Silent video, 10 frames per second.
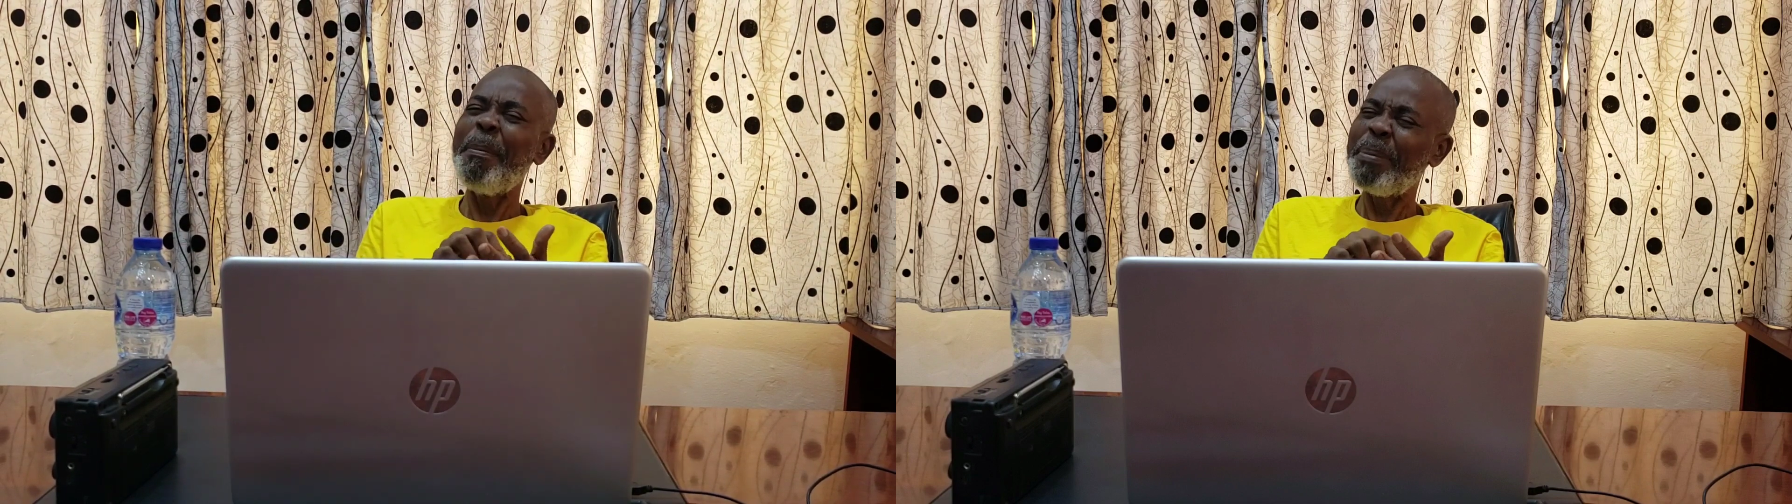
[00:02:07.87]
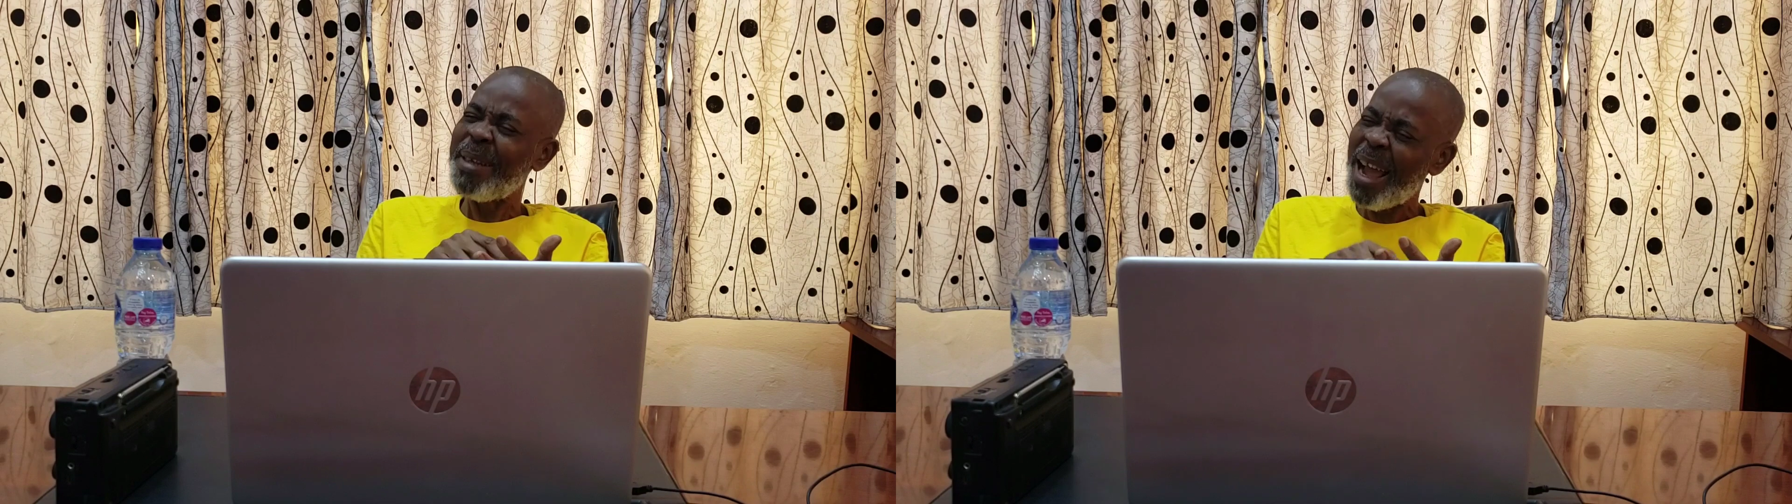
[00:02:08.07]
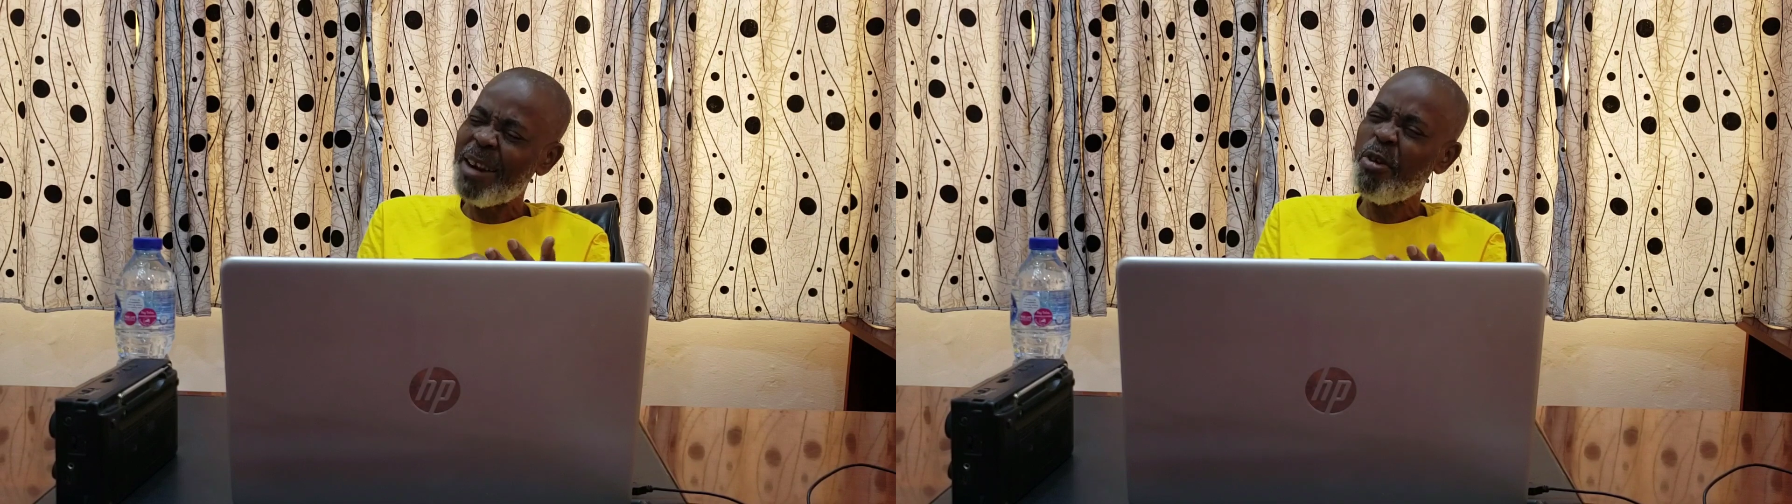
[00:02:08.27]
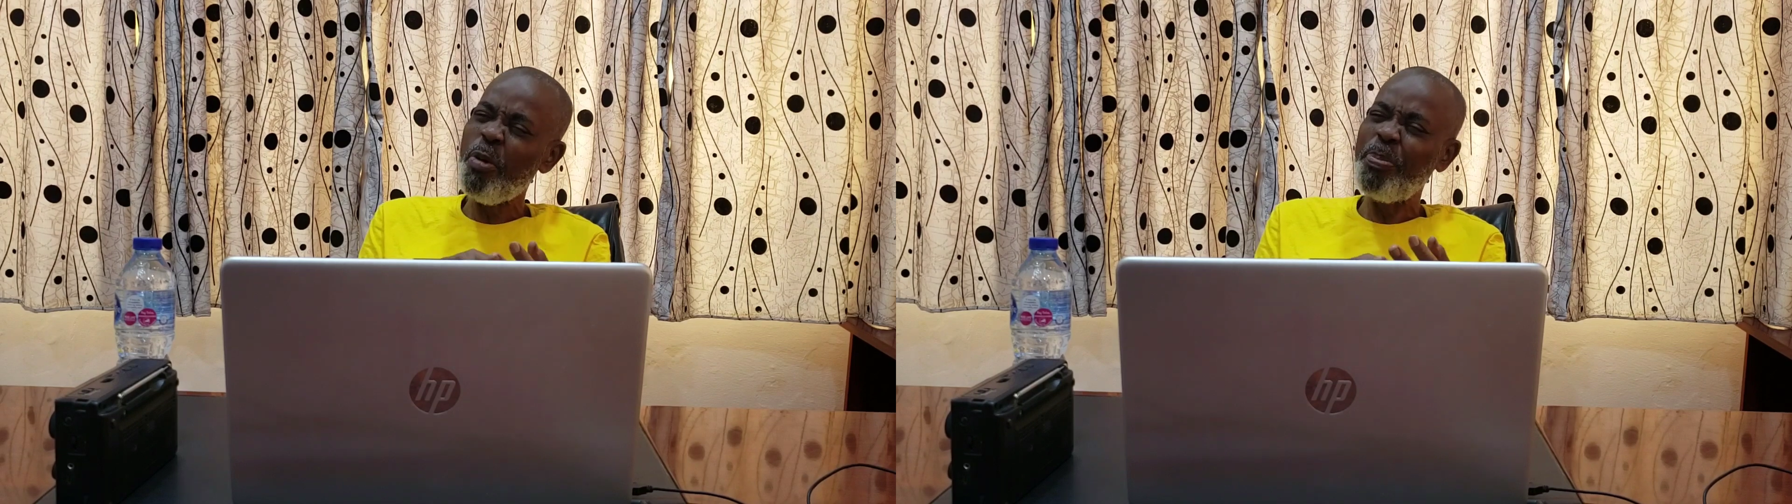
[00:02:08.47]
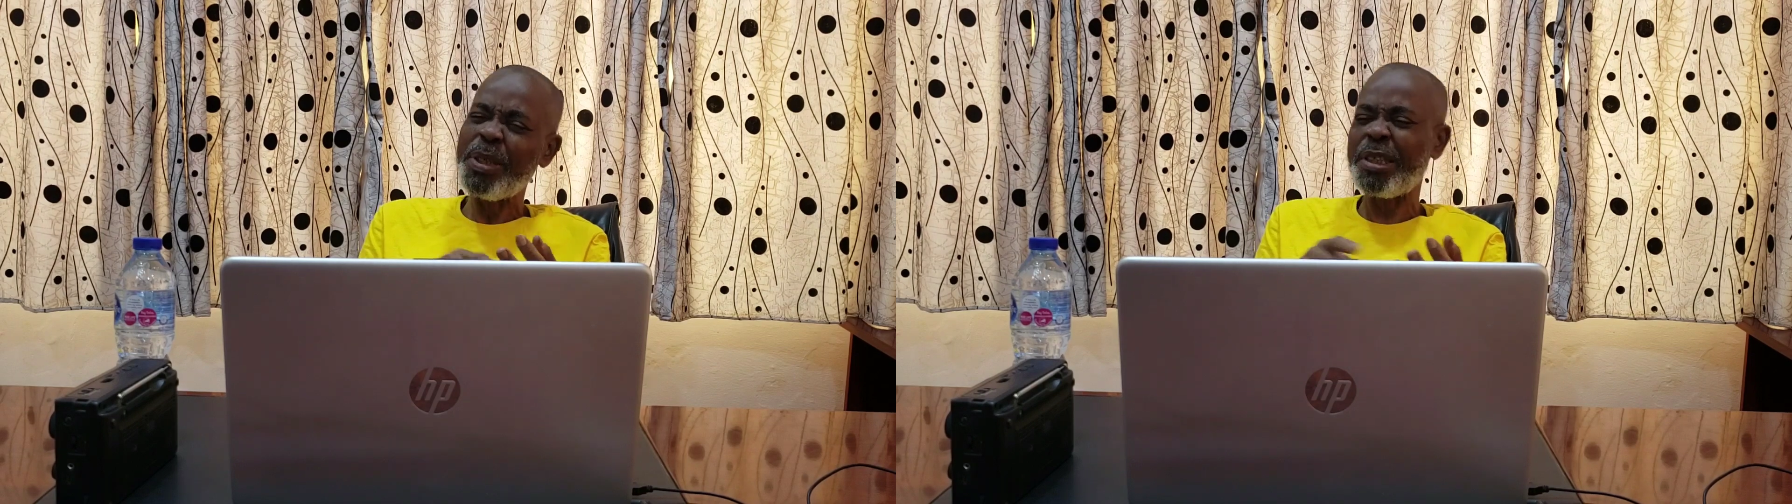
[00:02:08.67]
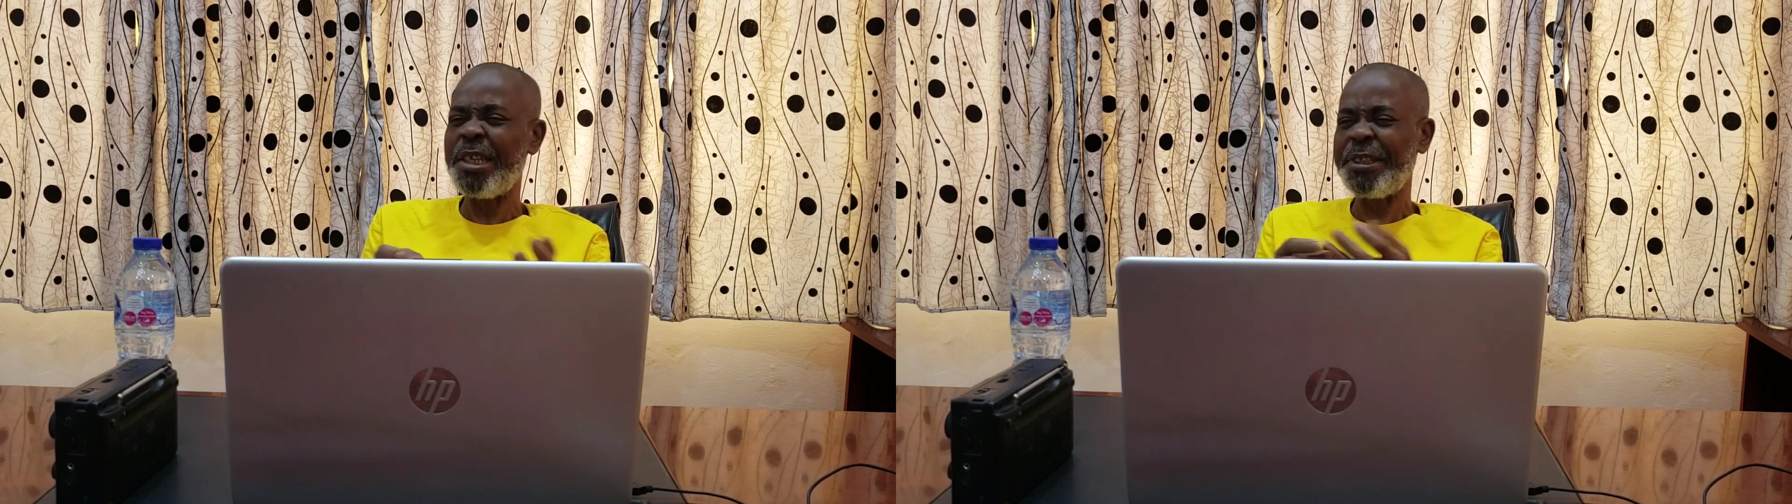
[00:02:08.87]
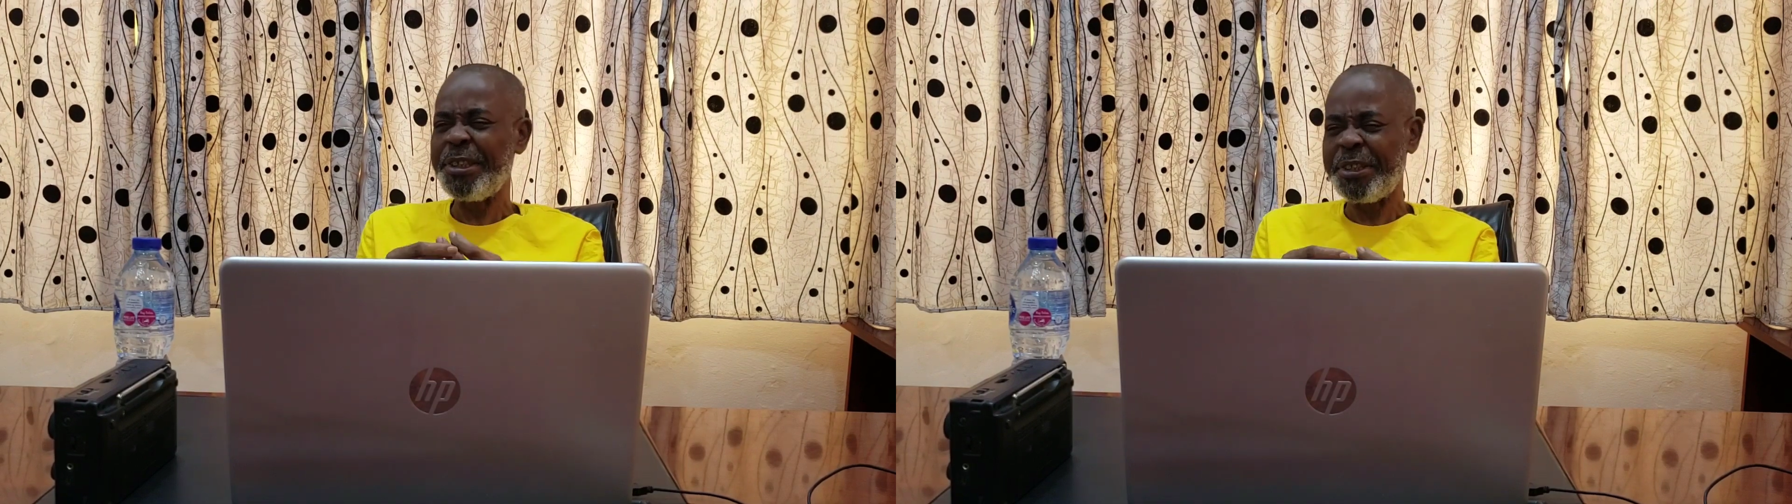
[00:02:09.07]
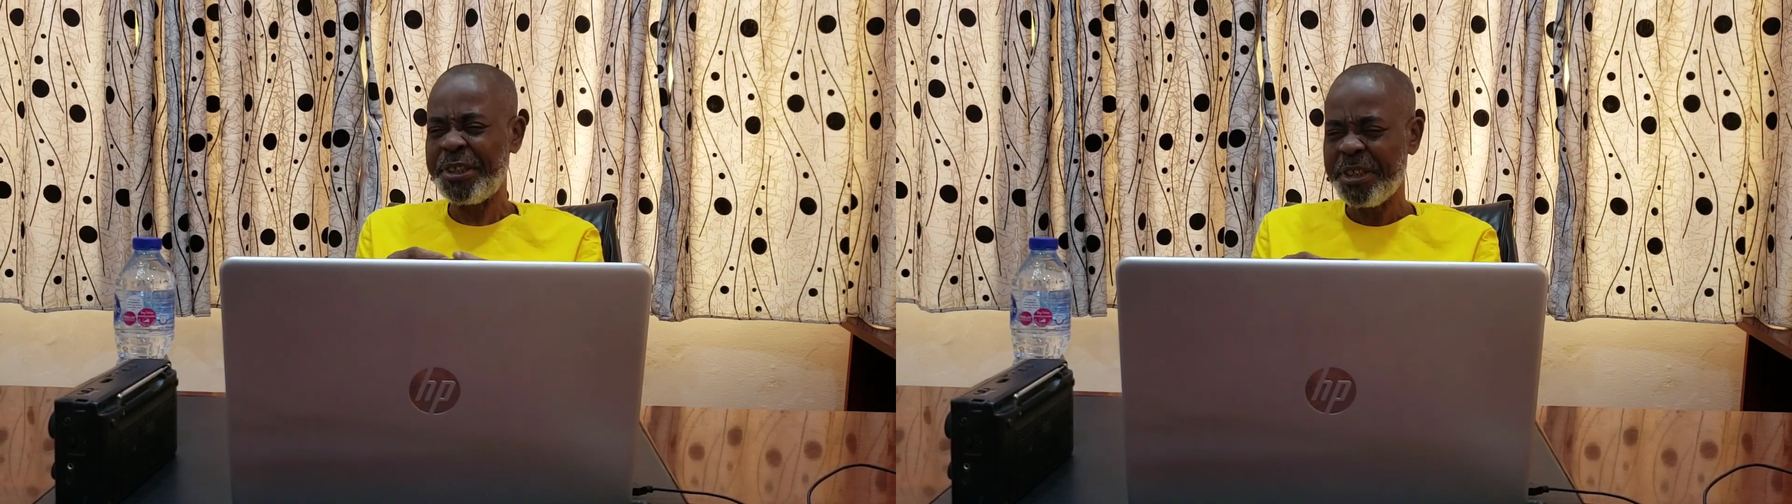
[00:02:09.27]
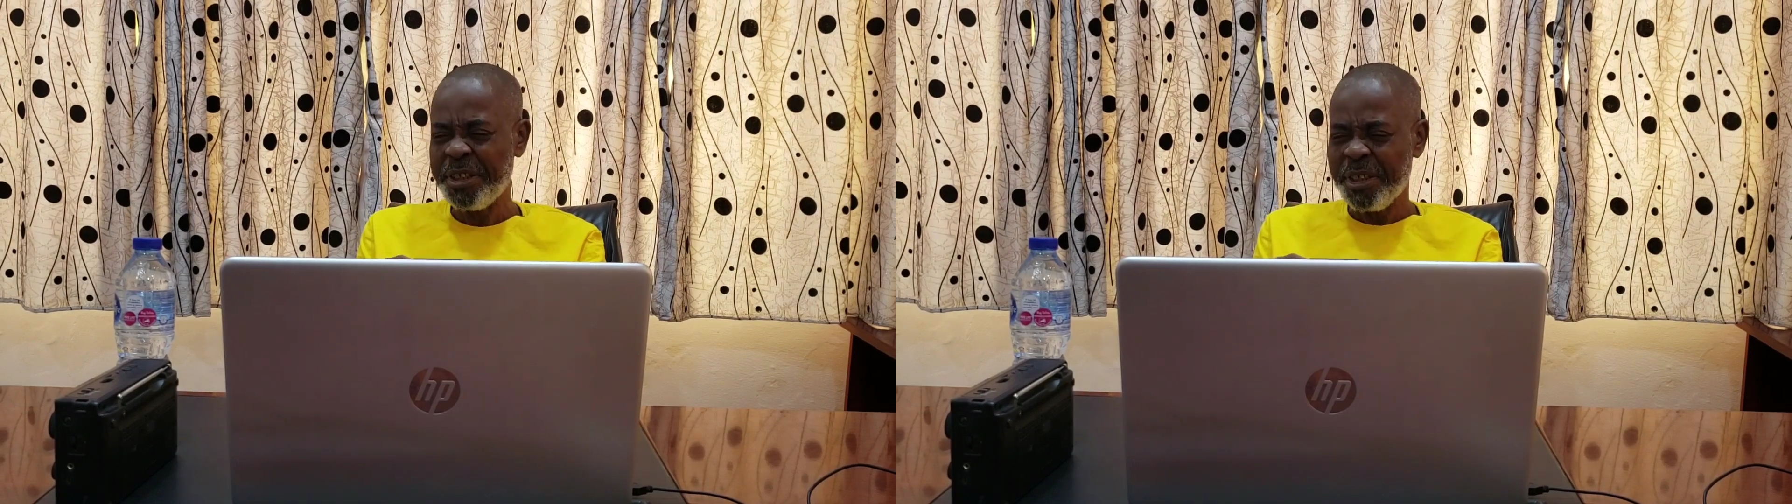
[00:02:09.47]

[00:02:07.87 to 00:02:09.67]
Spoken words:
nano businesses,